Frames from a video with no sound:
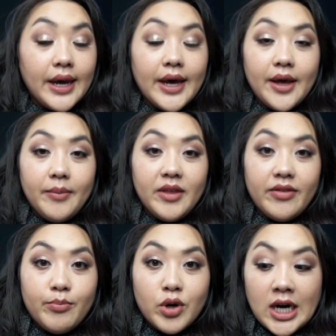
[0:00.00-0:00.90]
the
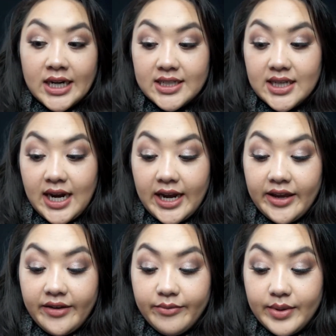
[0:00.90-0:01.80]
products that I
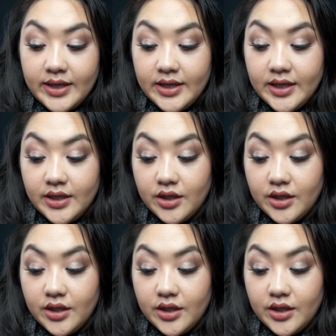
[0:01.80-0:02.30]
have been